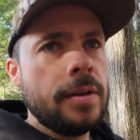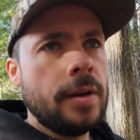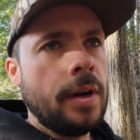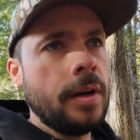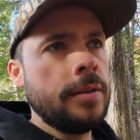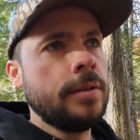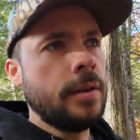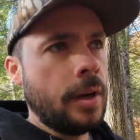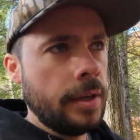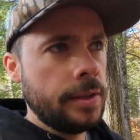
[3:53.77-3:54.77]
on
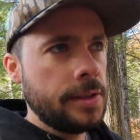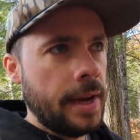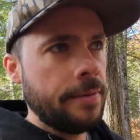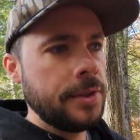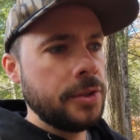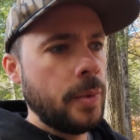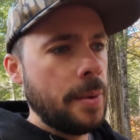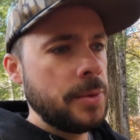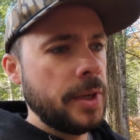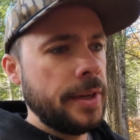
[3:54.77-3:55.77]
Savage's
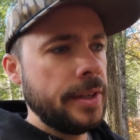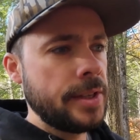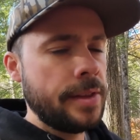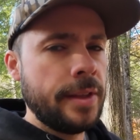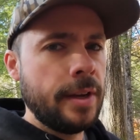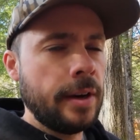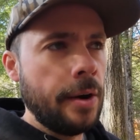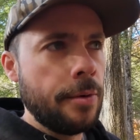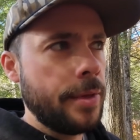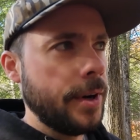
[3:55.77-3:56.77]
website is I think
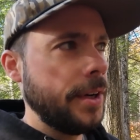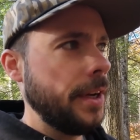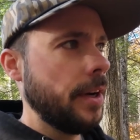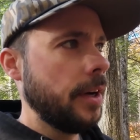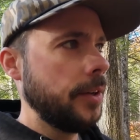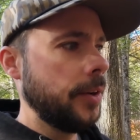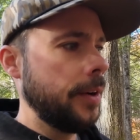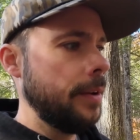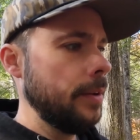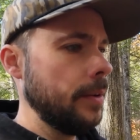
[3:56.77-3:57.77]
around
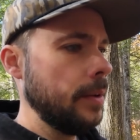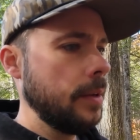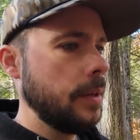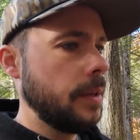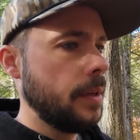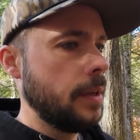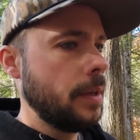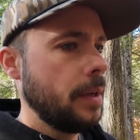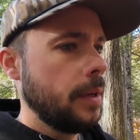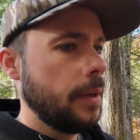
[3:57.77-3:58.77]
1,300.
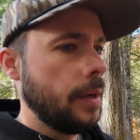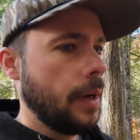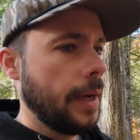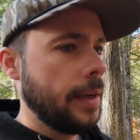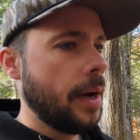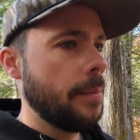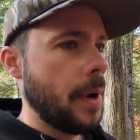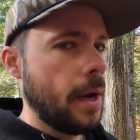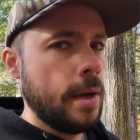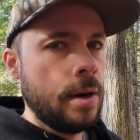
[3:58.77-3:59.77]
I got
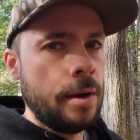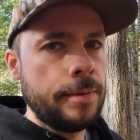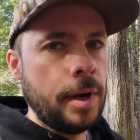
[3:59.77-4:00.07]
mine off